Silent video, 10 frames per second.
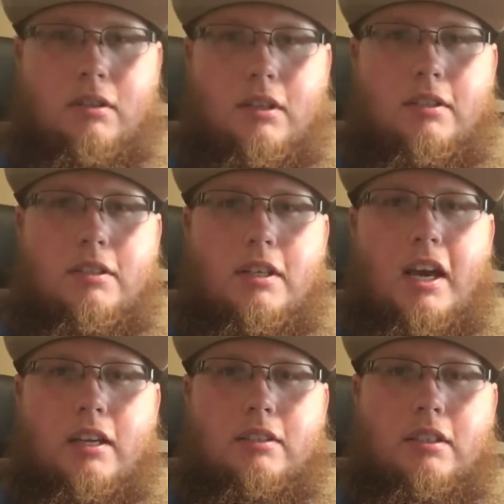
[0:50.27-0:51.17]
uh,
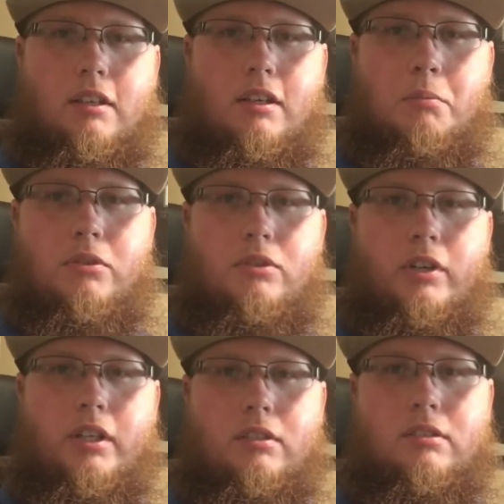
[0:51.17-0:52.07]
snacks, and a couple
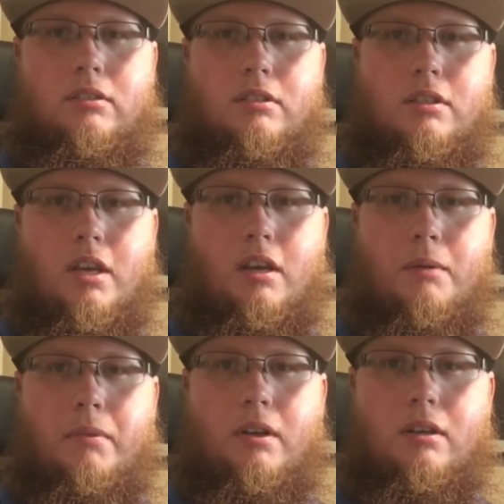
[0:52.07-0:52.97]
drinks to take
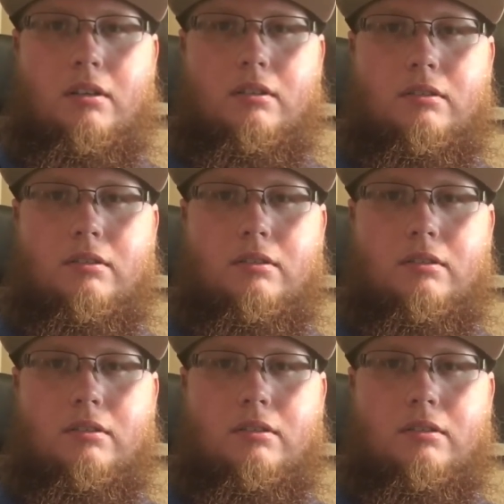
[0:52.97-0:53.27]
up there.